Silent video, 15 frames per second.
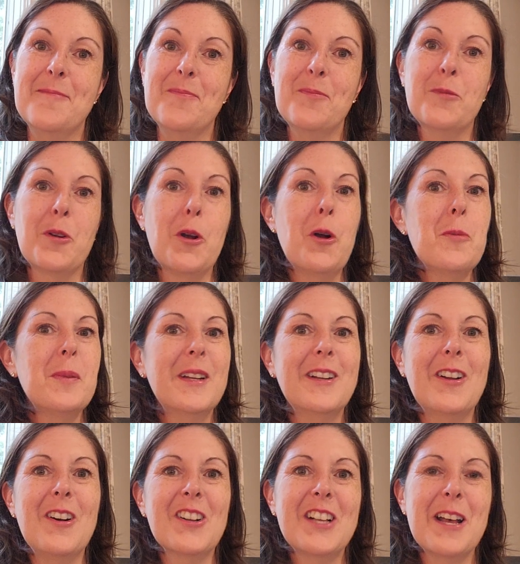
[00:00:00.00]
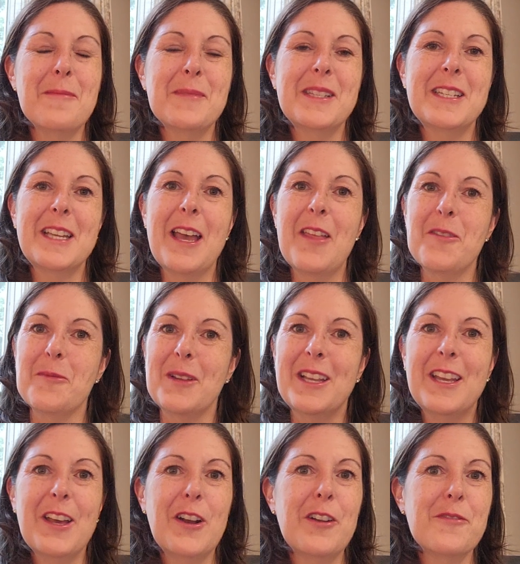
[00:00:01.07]
We're hoping it all comes together. We
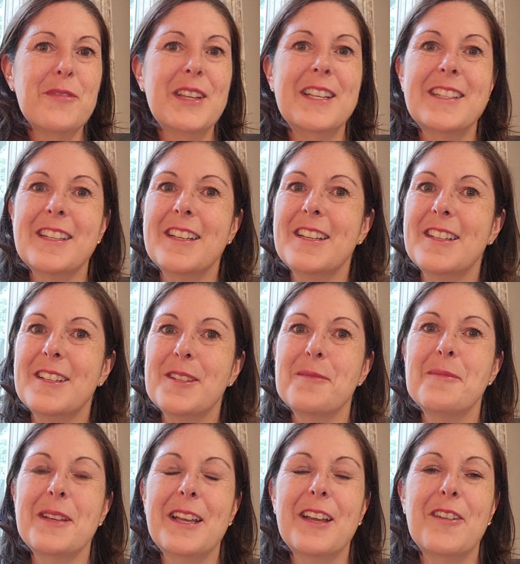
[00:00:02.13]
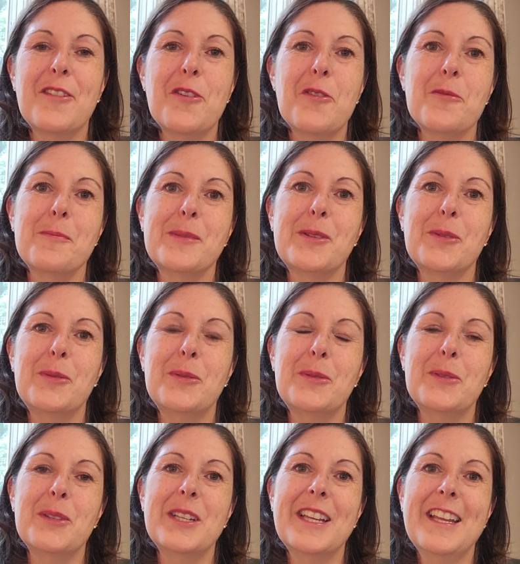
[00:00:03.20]
get our visas, we get our home
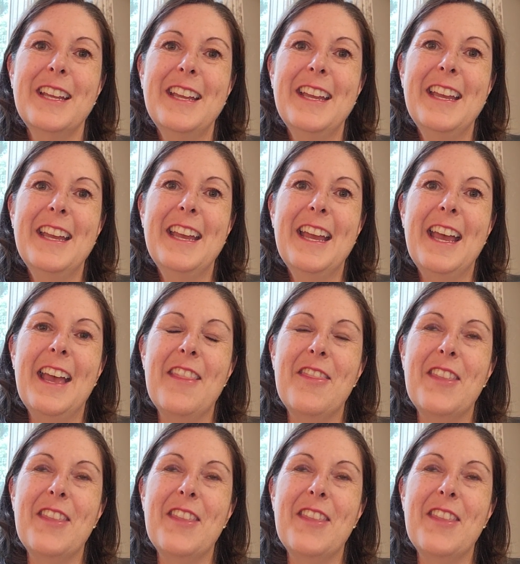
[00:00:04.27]
sold, and